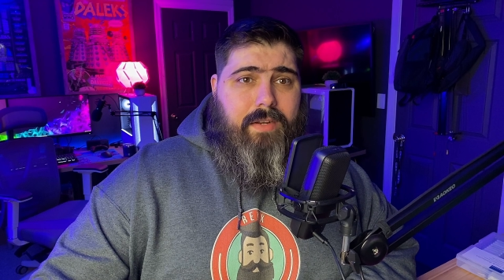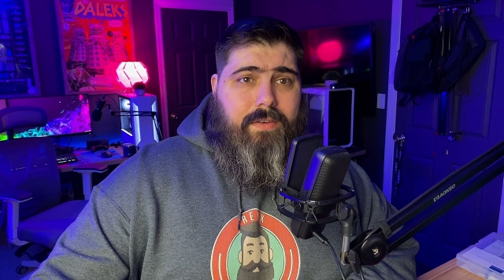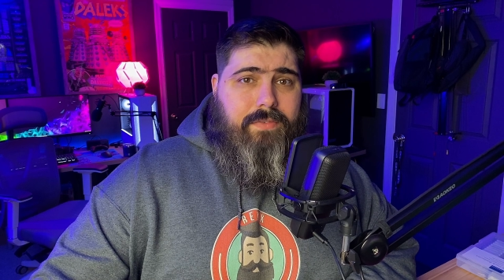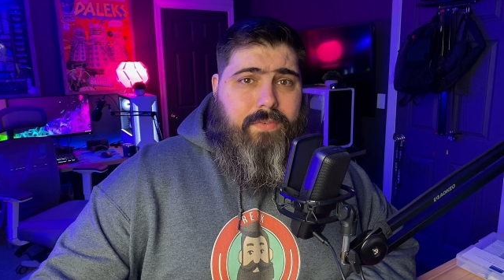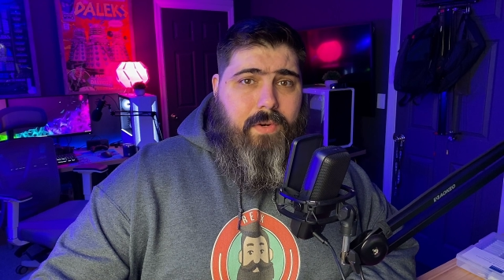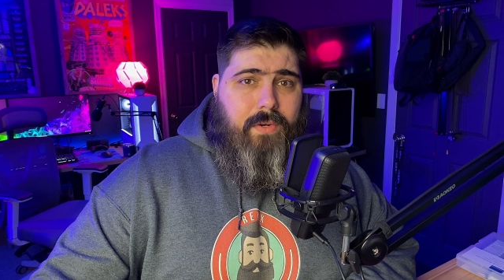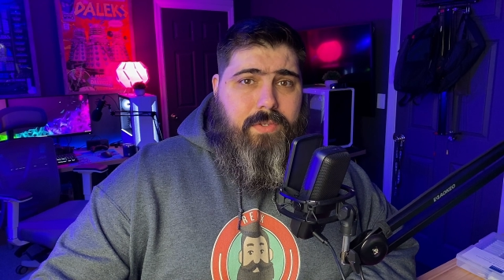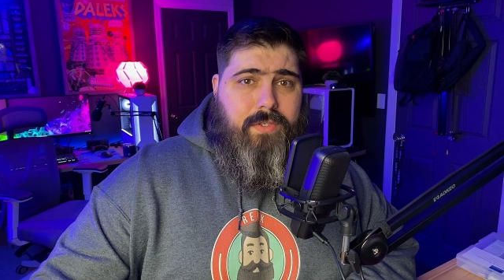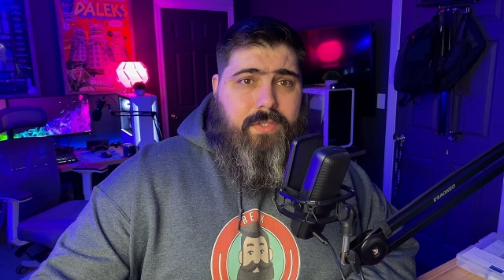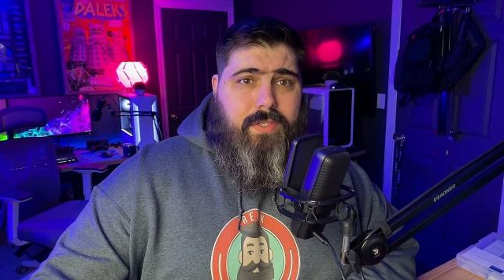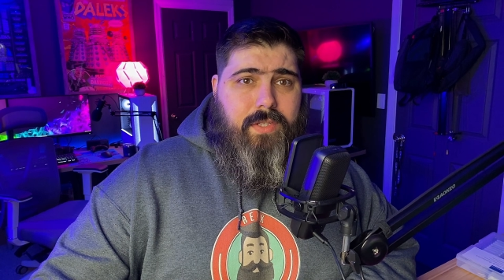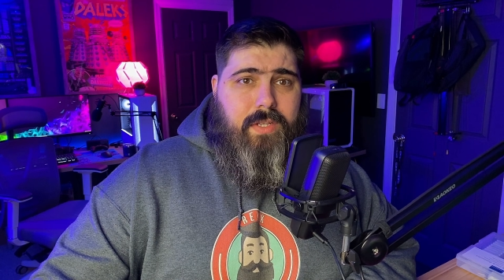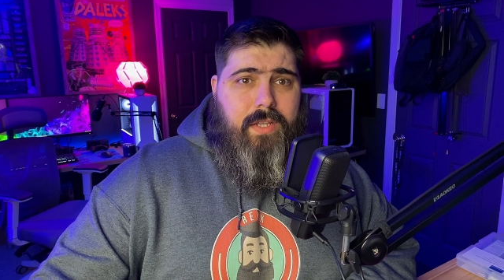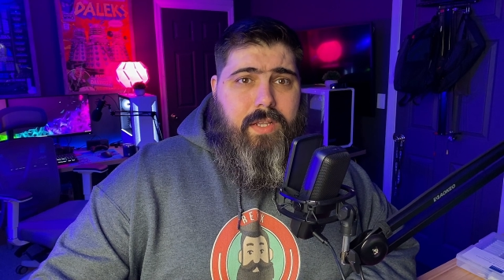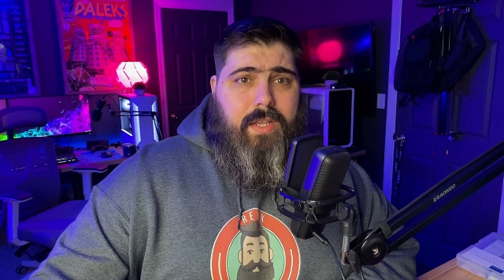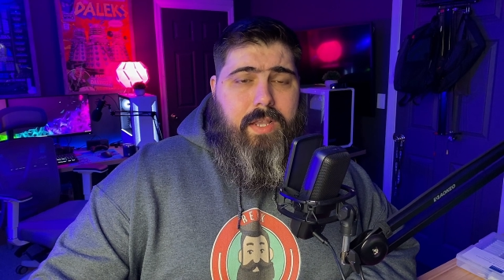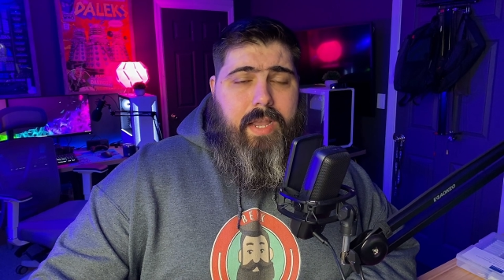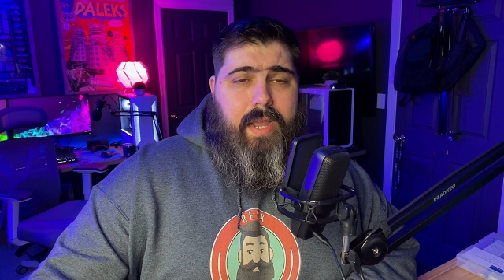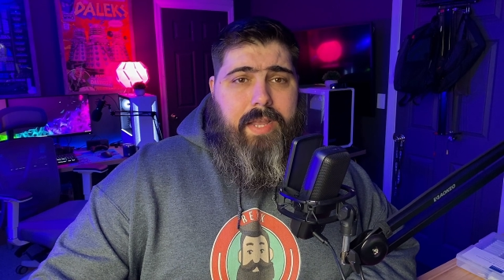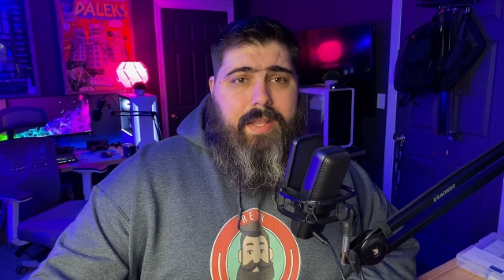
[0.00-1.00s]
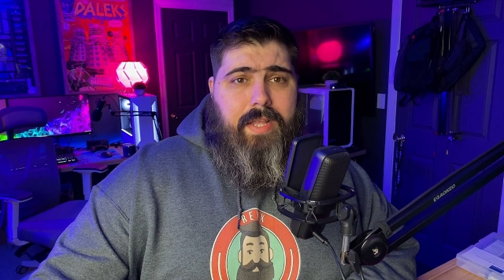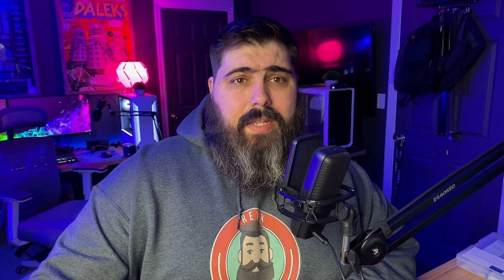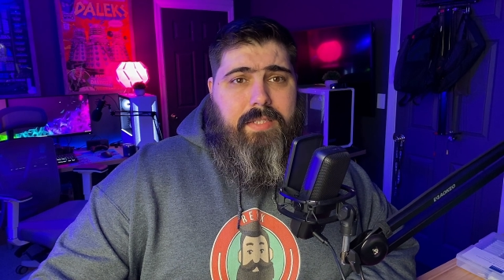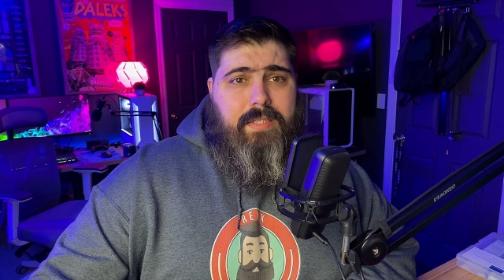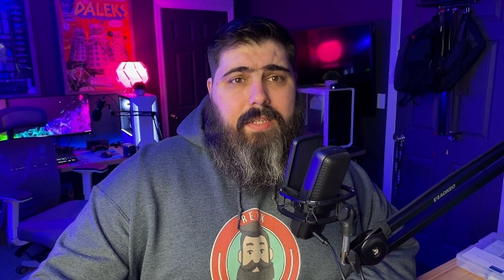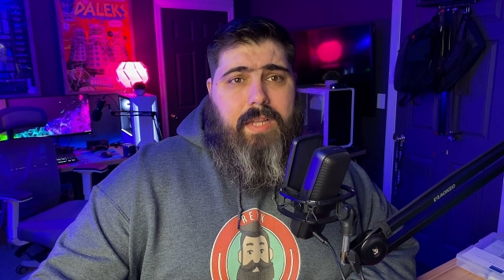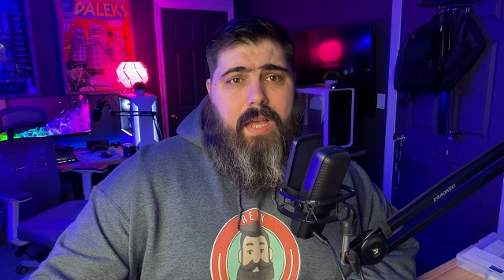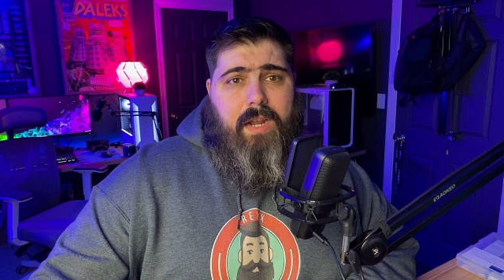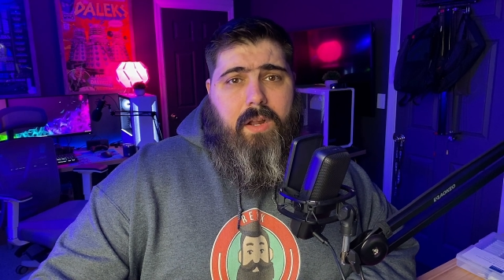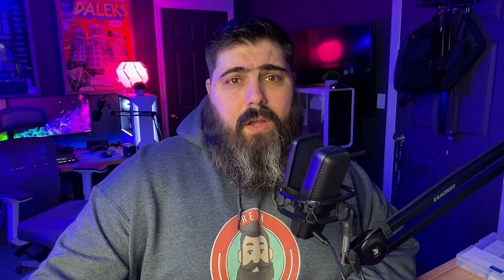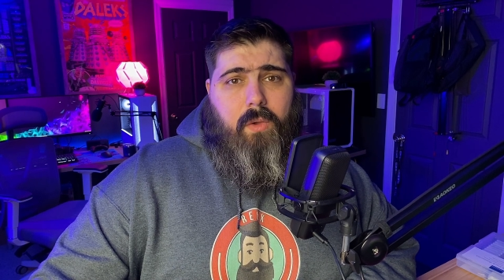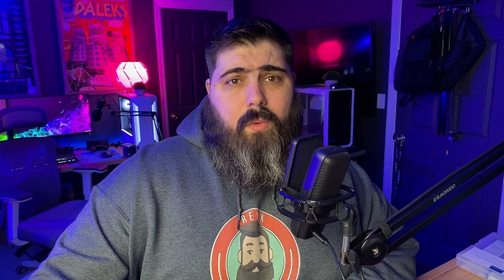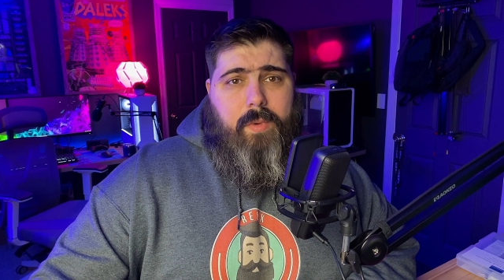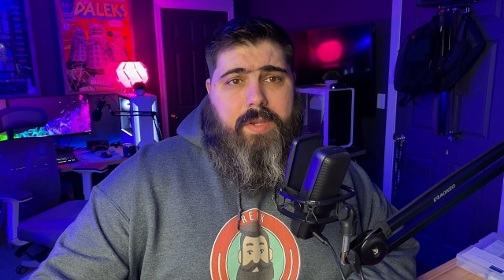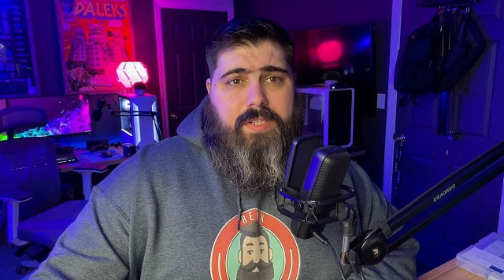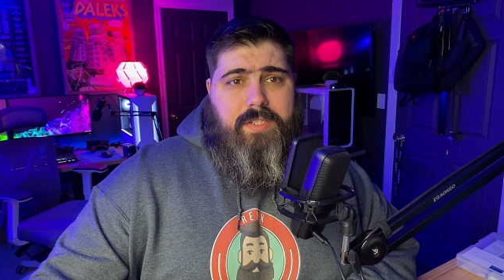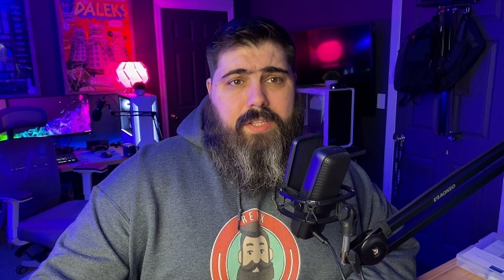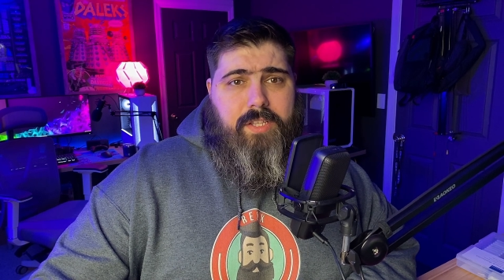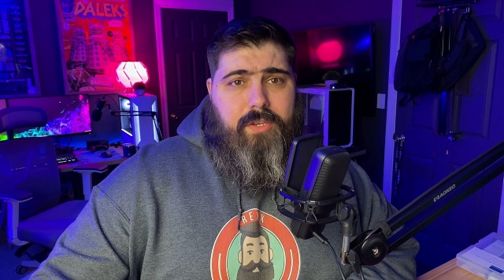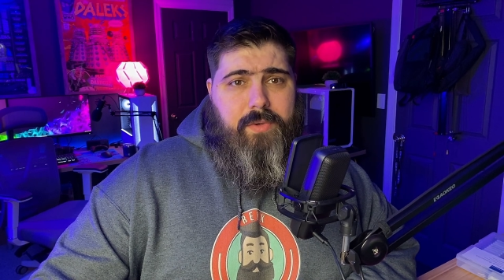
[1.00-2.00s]
first, and that's not
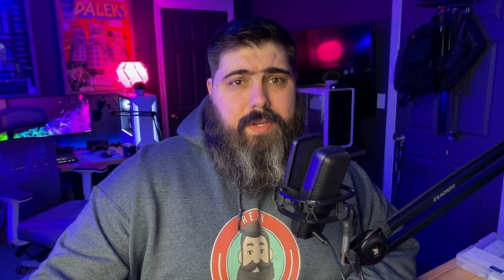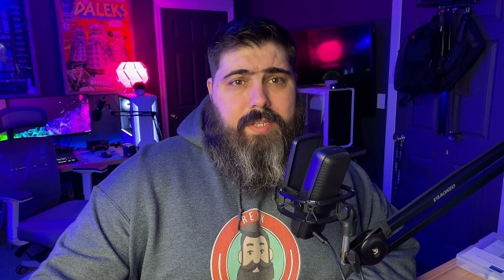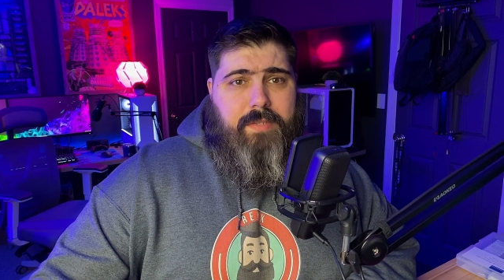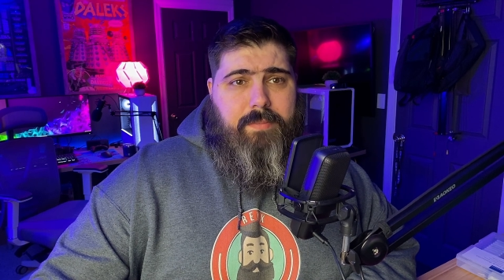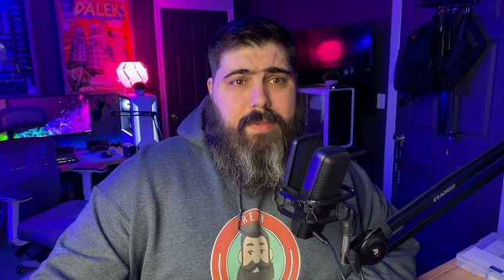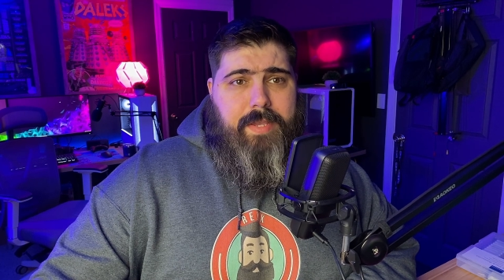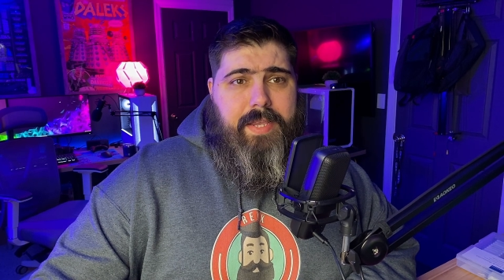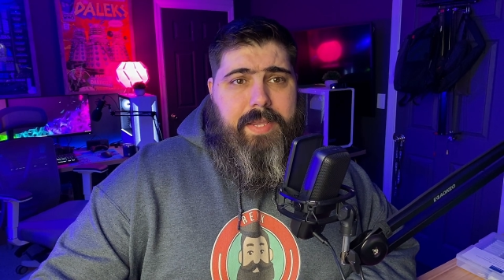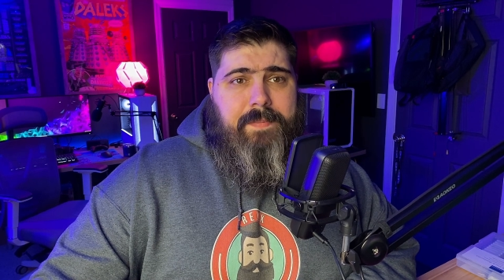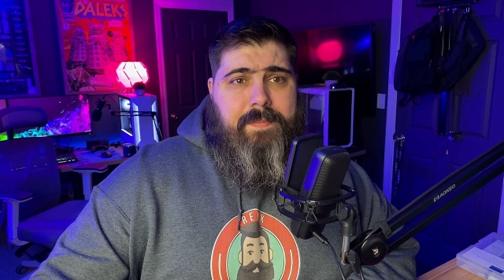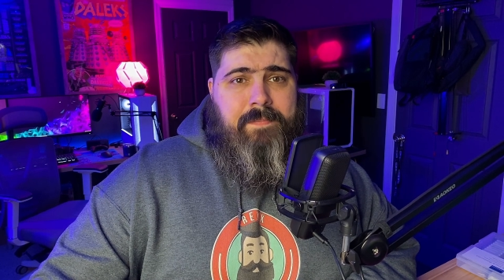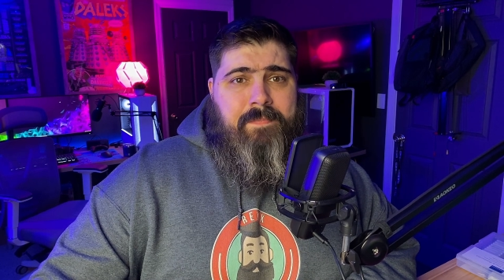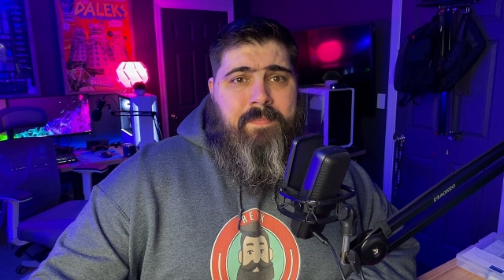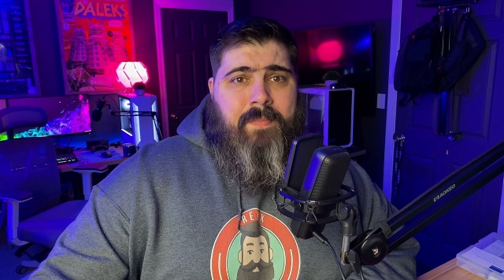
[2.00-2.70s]
always the USB.